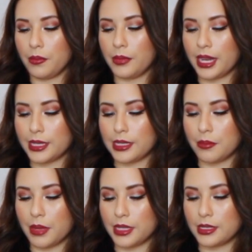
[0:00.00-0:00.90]
like I said,
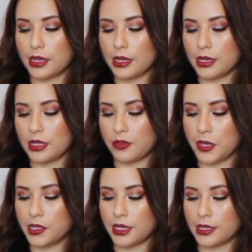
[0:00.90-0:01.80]
my son is
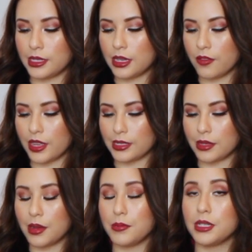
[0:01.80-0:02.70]
very sensitive and
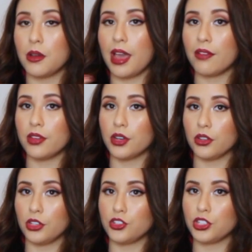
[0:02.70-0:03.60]
sometimes he'll have an
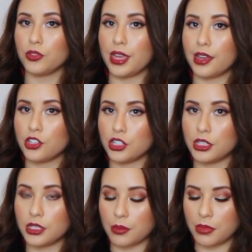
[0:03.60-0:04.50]
allergic reaction
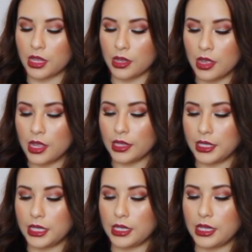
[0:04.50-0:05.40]
to something.
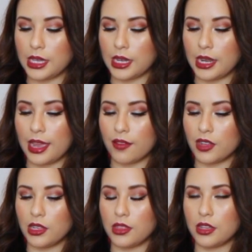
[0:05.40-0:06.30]
Like he can't have
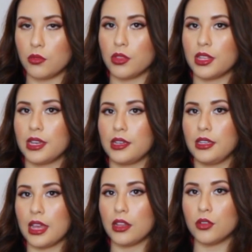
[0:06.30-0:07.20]
anything with like a
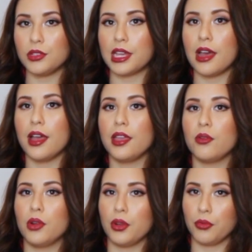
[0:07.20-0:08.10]
yellow dye
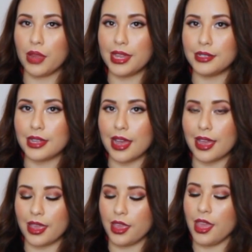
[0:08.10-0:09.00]
or a red
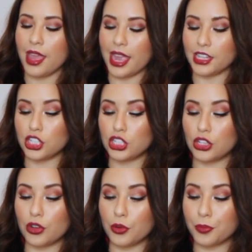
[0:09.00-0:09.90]
dye. And
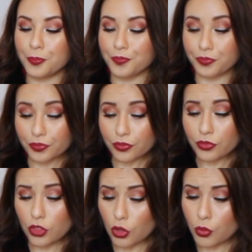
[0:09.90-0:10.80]
so
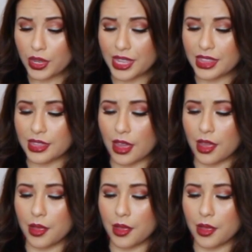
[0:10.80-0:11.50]
with